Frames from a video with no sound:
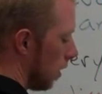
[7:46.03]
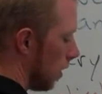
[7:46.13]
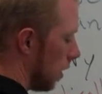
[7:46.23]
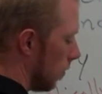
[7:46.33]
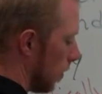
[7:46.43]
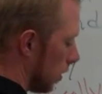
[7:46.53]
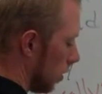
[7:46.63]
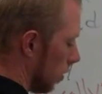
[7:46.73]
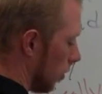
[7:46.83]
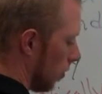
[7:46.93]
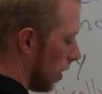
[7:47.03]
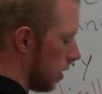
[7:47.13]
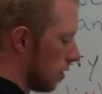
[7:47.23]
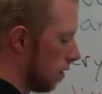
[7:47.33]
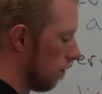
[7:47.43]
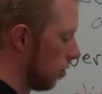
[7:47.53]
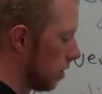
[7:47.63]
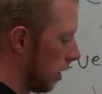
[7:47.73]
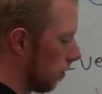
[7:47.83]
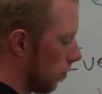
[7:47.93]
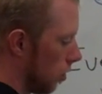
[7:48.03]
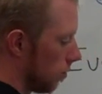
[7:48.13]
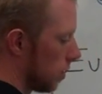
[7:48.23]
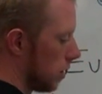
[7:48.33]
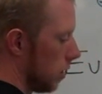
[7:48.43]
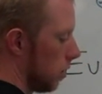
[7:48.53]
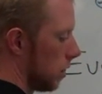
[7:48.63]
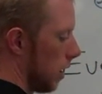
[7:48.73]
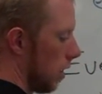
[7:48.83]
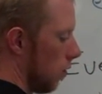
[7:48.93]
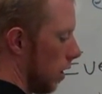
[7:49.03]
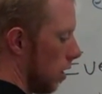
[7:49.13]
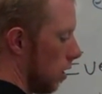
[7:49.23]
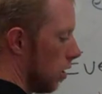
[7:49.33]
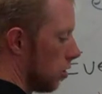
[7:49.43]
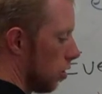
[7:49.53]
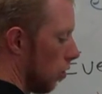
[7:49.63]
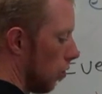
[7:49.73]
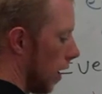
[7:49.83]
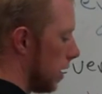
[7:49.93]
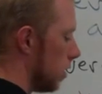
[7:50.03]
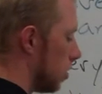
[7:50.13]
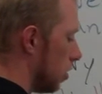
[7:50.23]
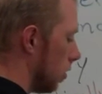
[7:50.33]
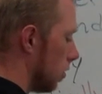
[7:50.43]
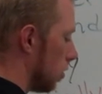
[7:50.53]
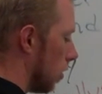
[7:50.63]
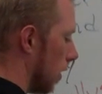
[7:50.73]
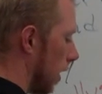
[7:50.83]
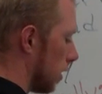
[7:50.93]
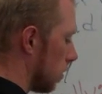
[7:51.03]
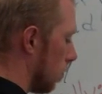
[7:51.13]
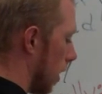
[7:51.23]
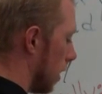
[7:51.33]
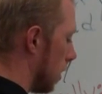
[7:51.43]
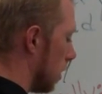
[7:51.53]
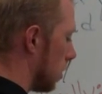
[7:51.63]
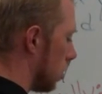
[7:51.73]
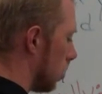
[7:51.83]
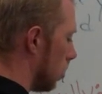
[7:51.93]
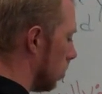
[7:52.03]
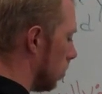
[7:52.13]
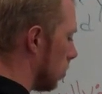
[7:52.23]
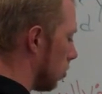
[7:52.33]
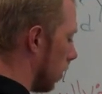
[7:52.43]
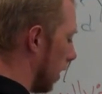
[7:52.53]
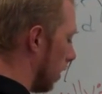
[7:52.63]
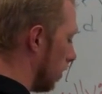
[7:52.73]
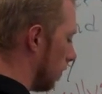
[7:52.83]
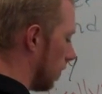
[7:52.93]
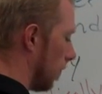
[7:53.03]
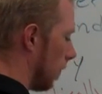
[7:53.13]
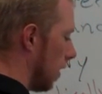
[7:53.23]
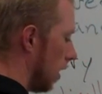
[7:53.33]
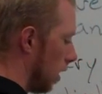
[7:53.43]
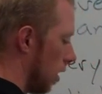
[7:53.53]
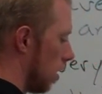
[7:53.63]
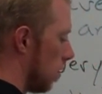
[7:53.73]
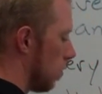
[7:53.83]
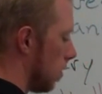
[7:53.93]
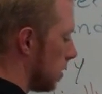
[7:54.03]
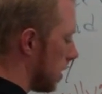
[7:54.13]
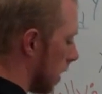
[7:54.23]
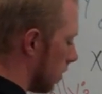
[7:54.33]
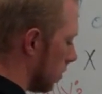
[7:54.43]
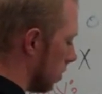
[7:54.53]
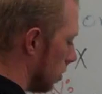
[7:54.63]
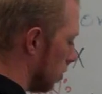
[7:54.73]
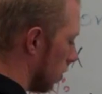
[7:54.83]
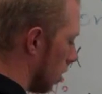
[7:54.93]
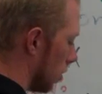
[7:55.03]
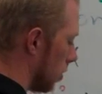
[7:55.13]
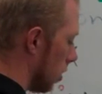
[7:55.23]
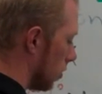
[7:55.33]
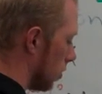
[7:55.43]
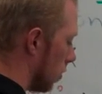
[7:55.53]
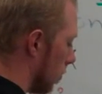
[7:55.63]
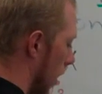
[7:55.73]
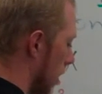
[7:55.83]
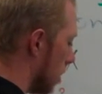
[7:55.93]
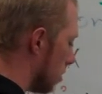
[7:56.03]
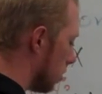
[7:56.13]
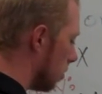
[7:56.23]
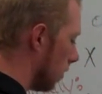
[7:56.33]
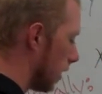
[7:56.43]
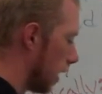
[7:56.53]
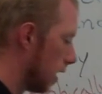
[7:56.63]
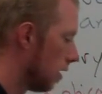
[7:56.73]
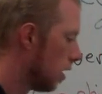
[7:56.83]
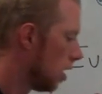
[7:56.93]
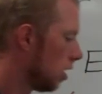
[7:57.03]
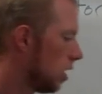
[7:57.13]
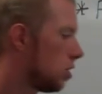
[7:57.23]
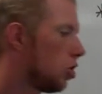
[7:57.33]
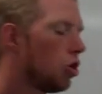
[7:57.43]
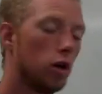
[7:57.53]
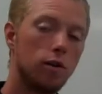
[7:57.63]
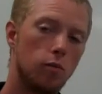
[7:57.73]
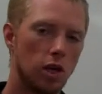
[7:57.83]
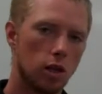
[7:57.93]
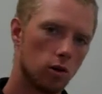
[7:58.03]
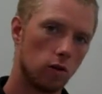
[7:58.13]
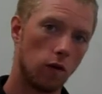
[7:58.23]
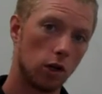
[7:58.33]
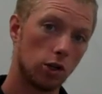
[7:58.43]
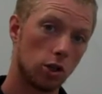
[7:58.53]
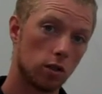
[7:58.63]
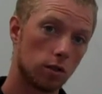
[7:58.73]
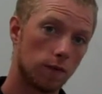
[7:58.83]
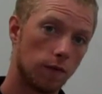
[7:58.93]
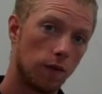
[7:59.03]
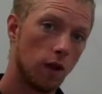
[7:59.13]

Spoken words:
Actually, I'm going to write this in vertex form because it looks like it went to the right 2, so x minus 2 squared. And maybe down 2 also, so minus 2 again. This could be those functions.